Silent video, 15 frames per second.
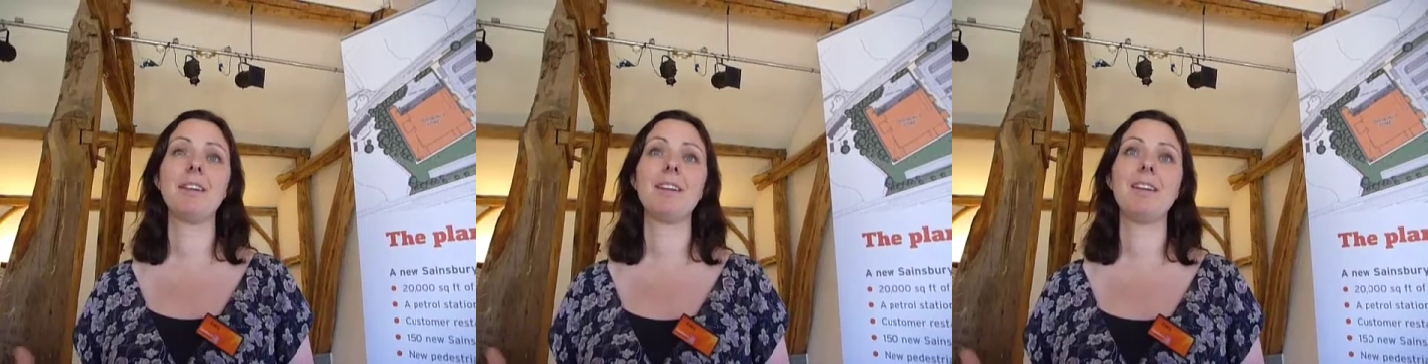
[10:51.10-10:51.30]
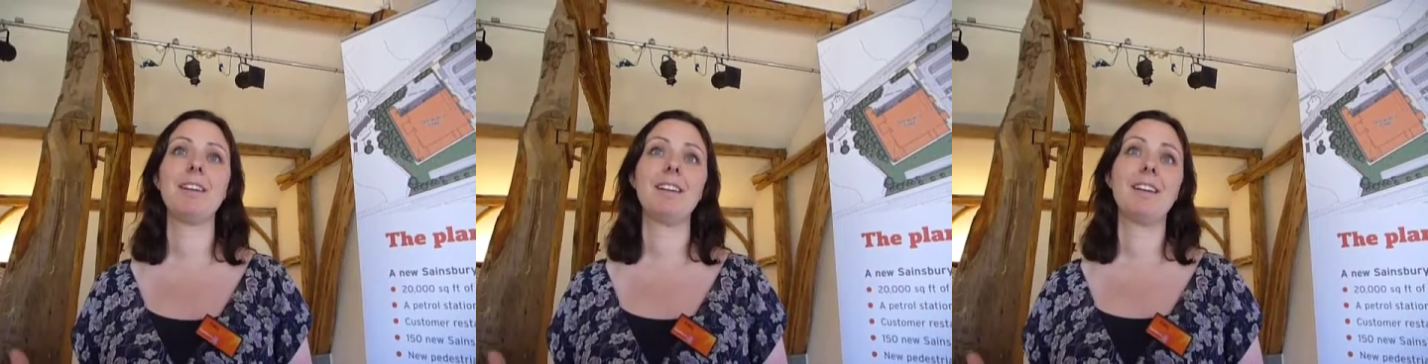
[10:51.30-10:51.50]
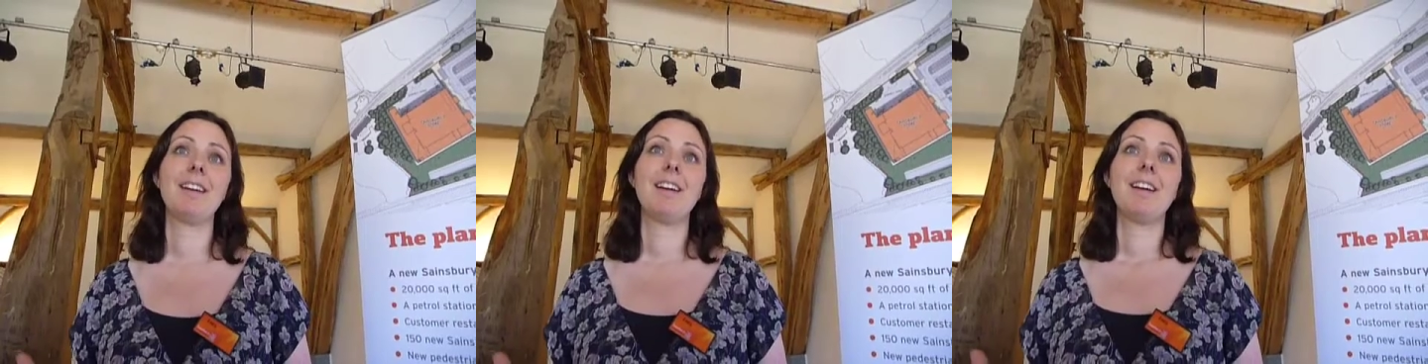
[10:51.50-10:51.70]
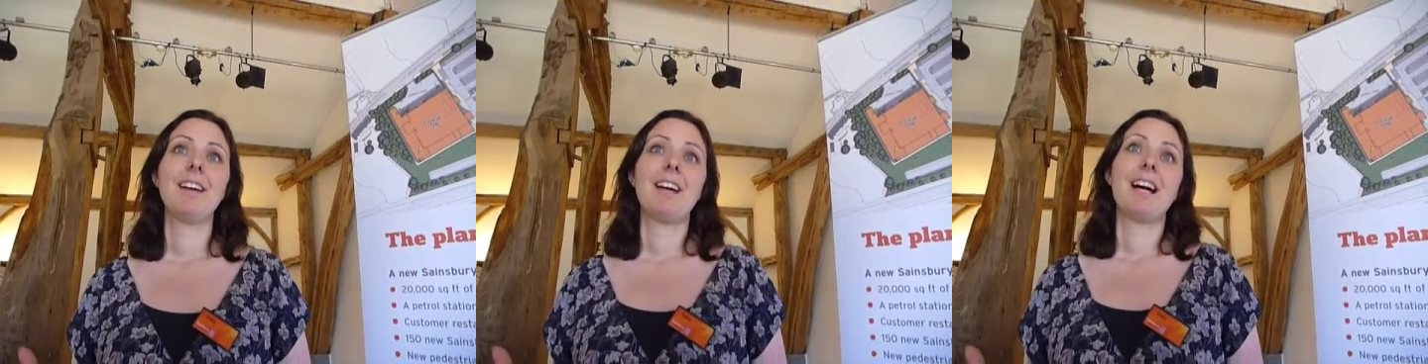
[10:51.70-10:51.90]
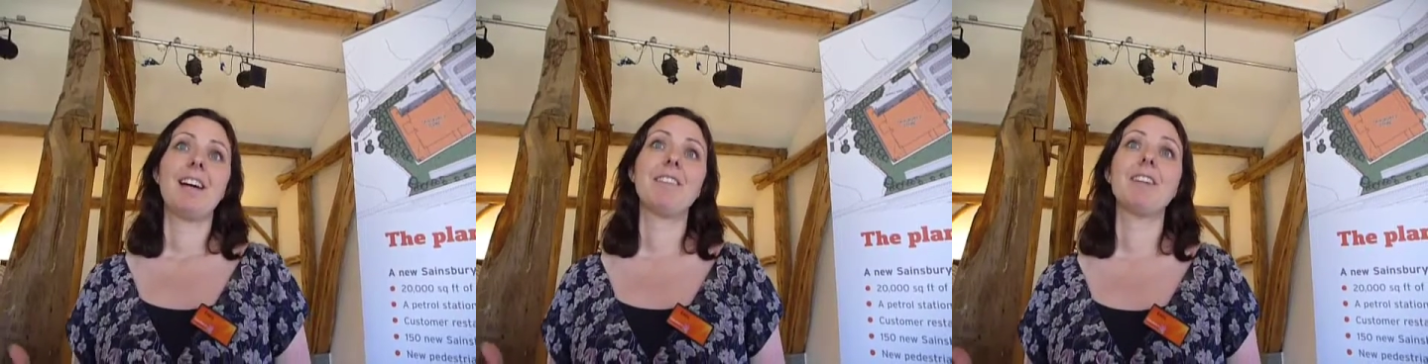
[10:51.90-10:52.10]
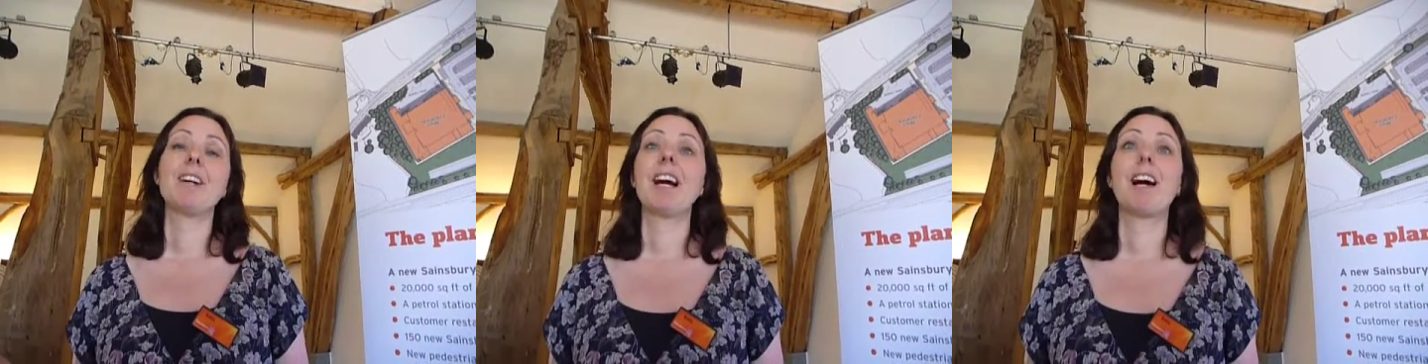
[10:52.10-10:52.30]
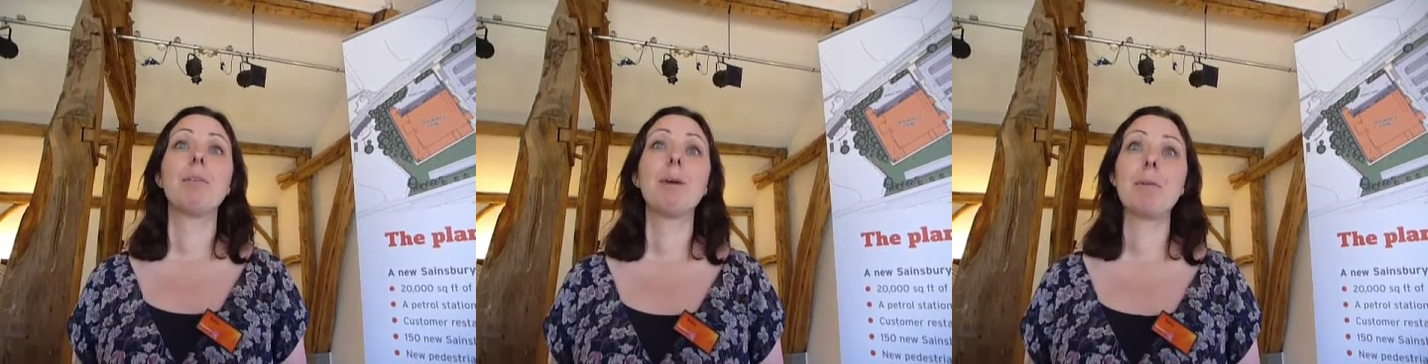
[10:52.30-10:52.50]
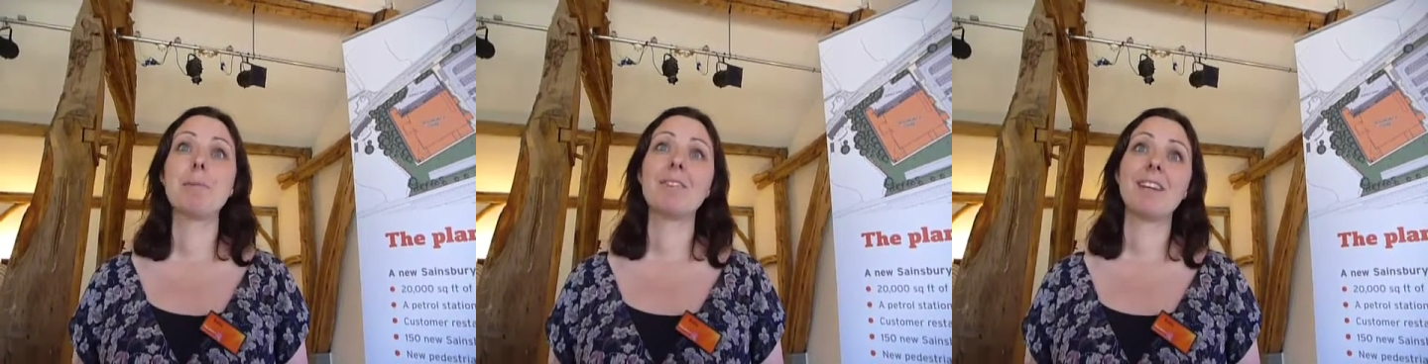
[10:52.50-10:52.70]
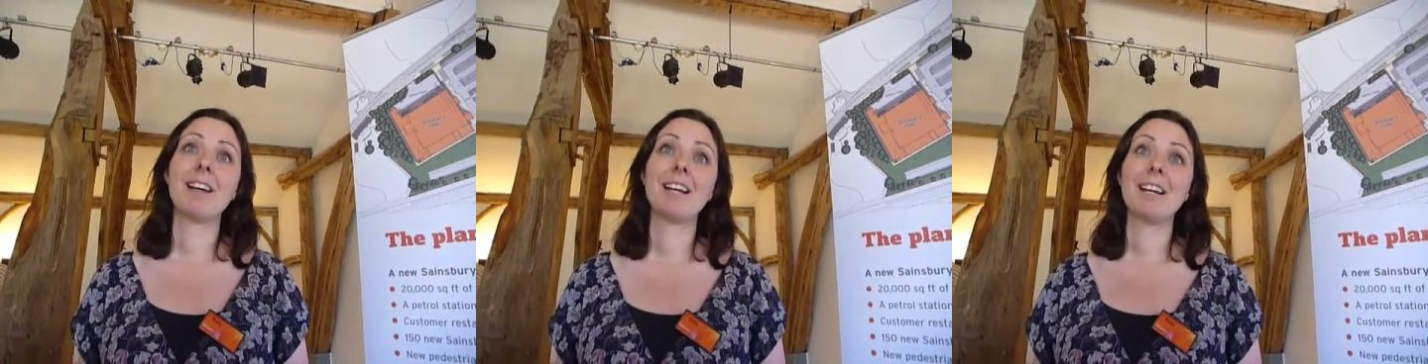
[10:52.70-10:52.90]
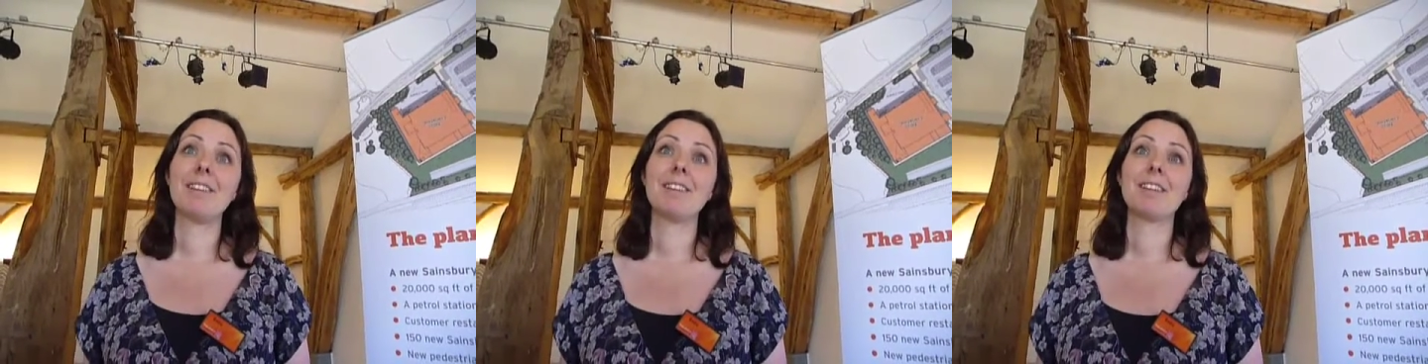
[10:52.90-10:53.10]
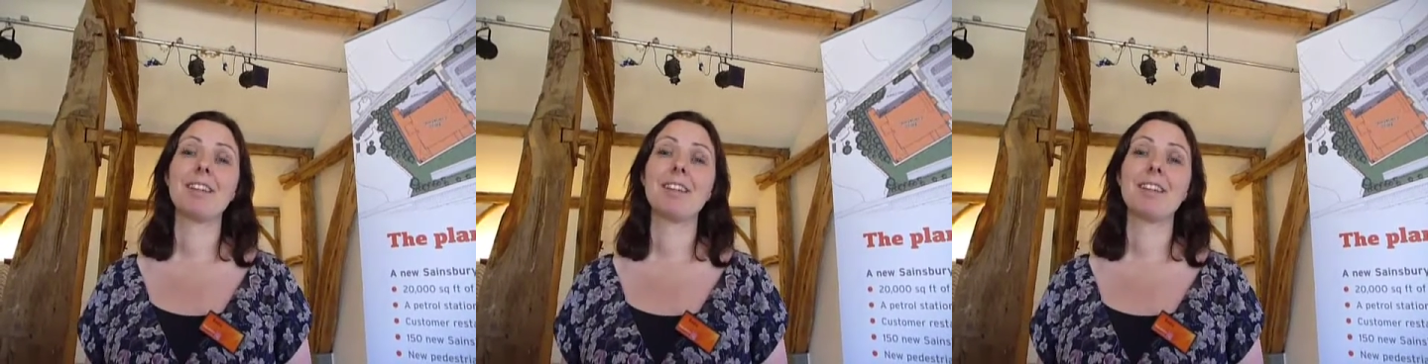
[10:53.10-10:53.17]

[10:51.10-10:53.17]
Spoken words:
come and have a look at our website after